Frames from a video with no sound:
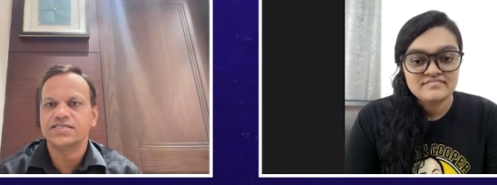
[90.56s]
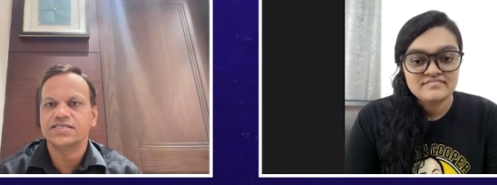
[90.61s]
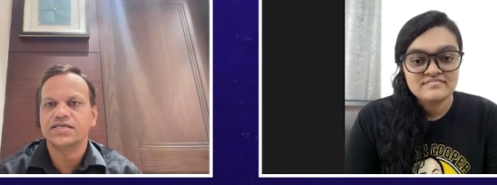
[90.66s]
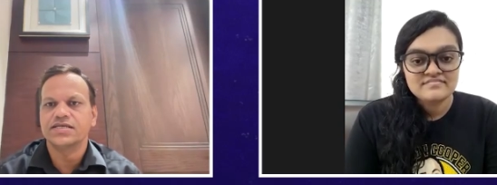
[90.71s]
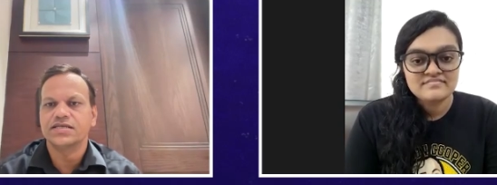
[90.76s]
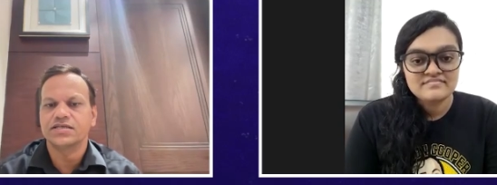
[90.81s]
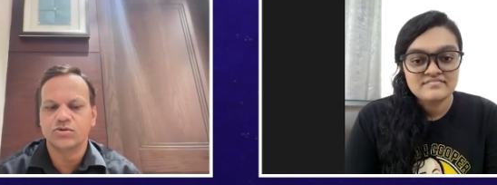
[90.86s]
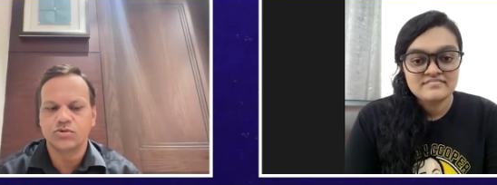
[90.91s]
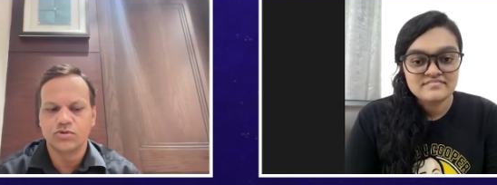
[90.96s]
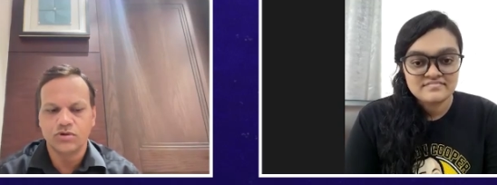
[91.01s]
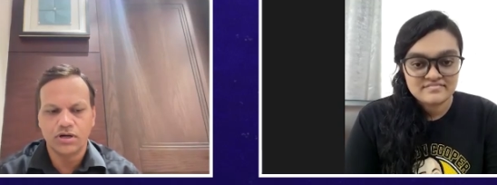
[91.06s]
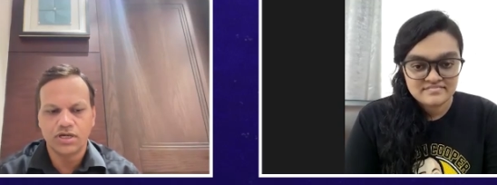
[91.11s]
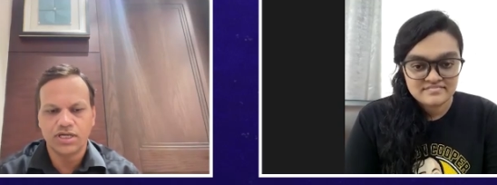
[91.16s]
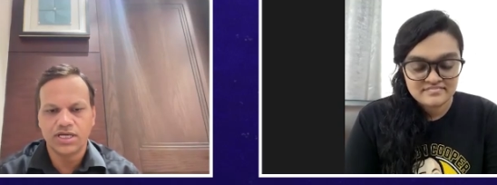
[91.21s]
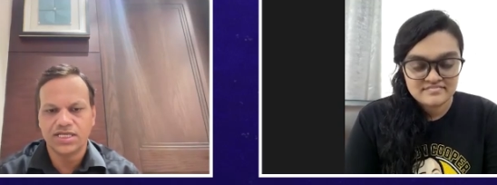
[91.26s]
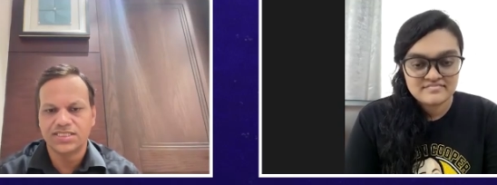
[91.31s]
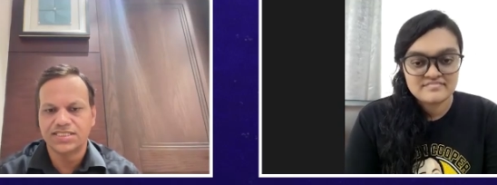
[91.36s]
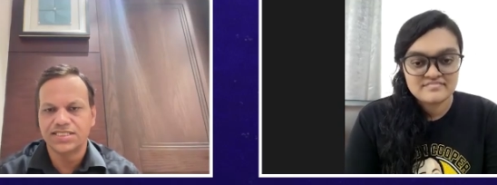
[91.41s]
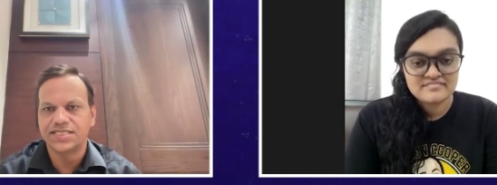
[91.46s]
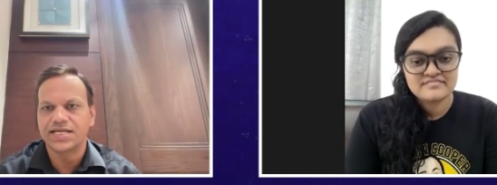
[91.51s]
Speaker 1: uh, do
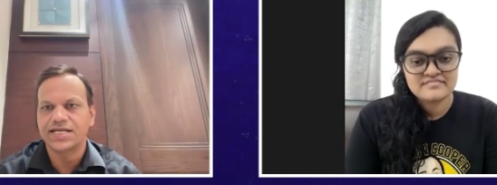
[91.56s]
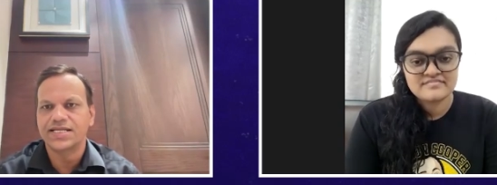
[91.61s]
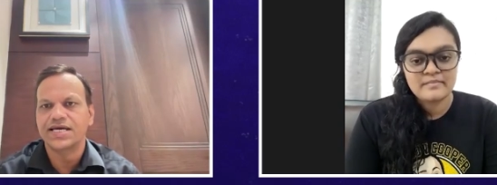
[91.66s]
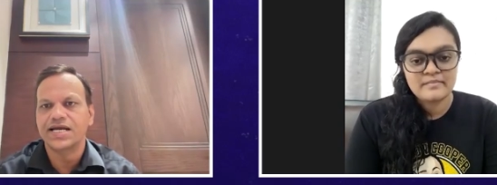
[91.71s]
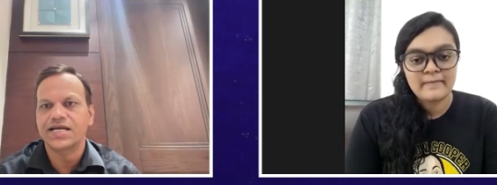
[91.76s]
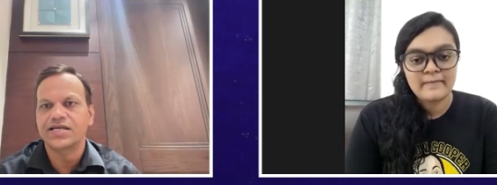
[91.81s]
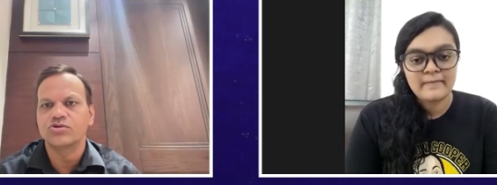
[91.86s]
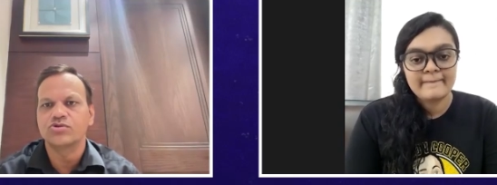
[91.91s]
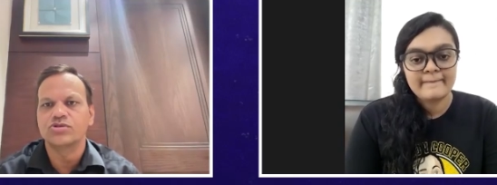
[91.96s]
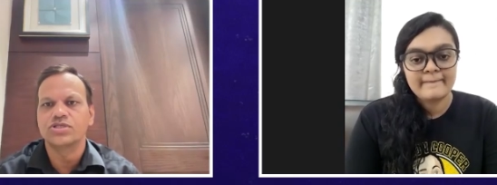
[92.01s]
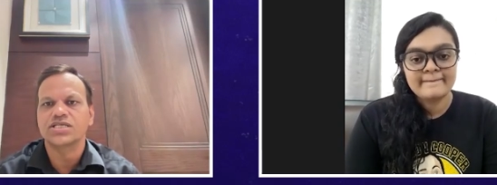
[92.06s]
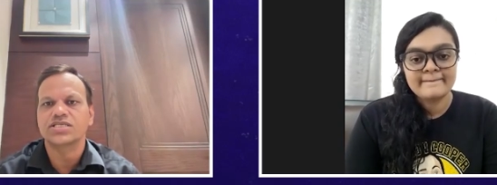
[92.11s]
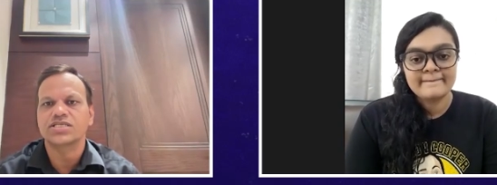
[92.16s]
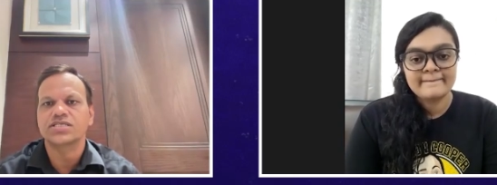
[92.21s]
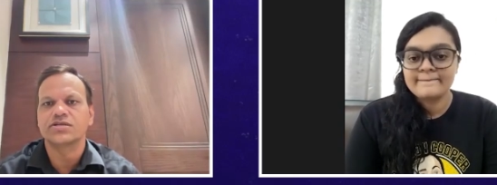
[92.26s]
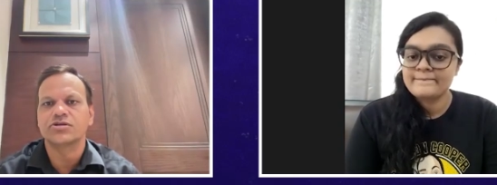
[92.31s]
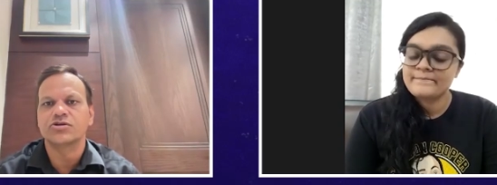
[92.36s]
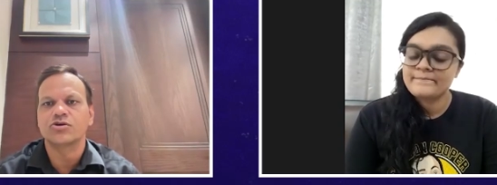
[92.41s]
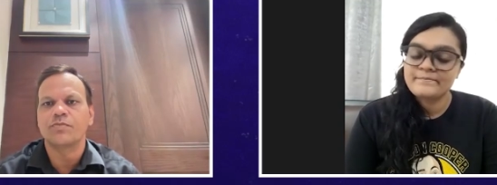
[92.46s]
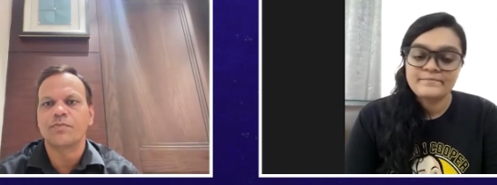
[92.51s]
not consider that you just
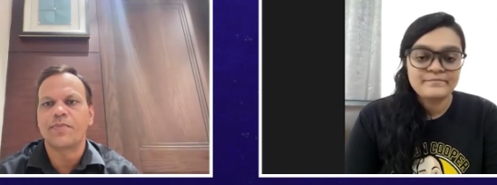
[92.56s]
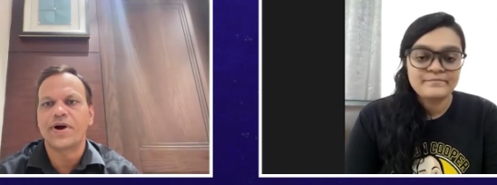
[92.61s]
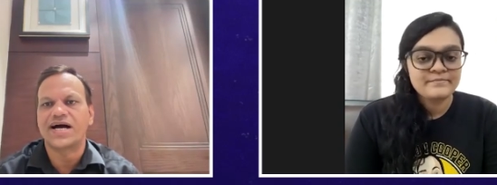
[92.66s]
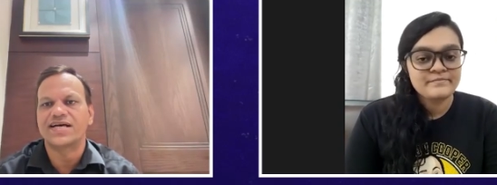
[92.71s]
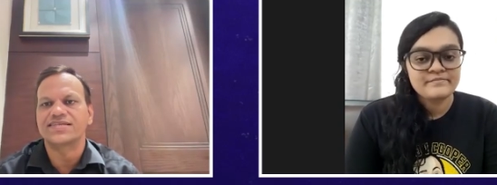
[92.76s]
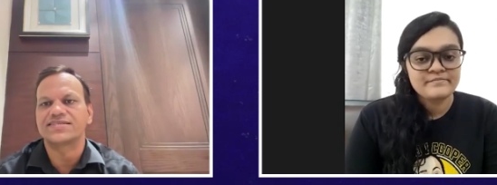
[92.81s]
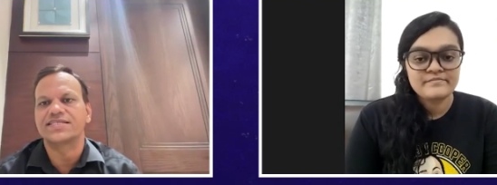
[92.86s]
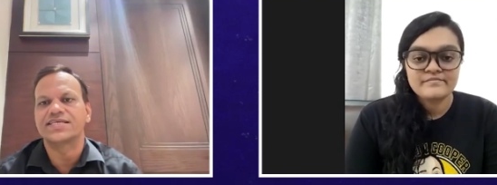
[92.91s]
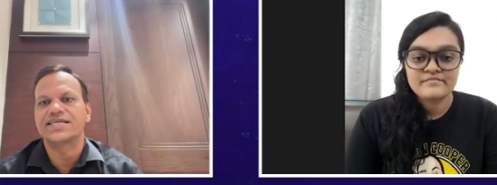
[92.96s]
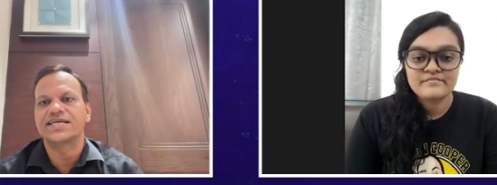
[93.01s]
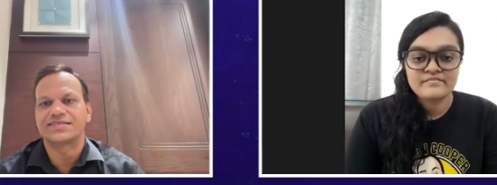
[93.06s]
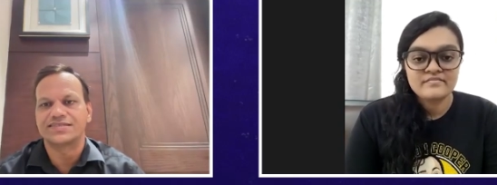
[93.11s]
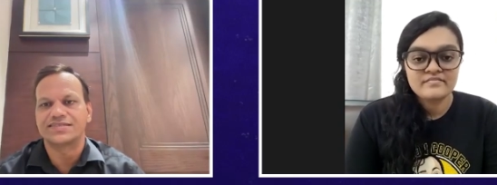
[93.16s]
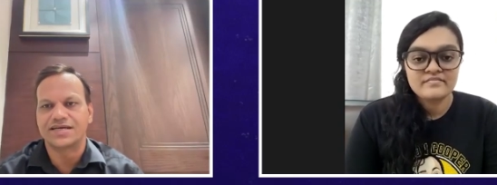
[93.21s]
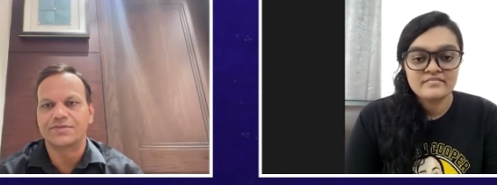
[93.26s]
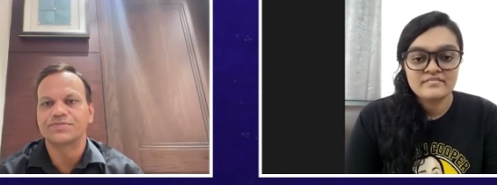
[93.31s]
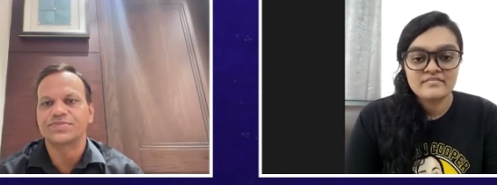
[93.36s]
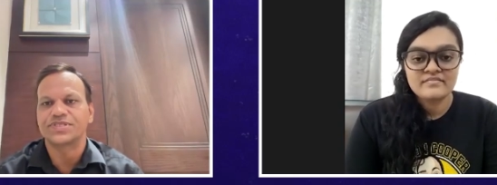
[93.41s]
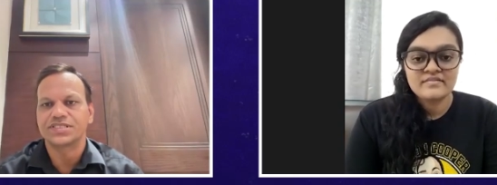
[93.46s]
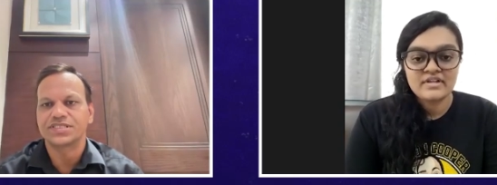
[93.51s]
need to pass the
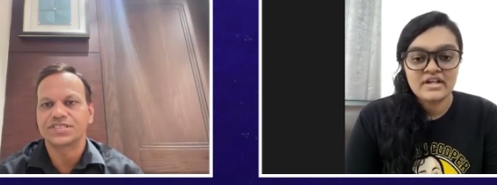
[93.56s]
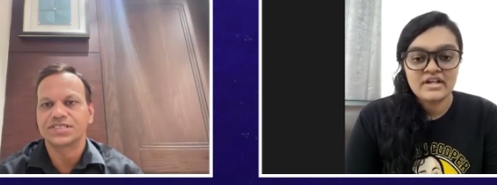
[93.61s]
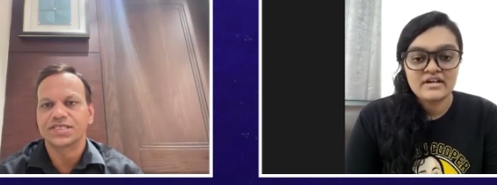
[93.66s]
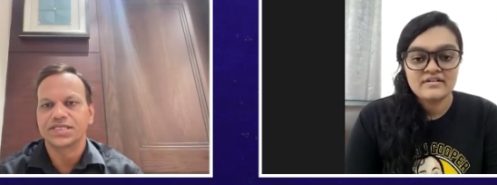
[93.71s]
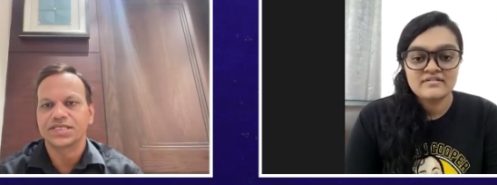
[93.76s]
exams.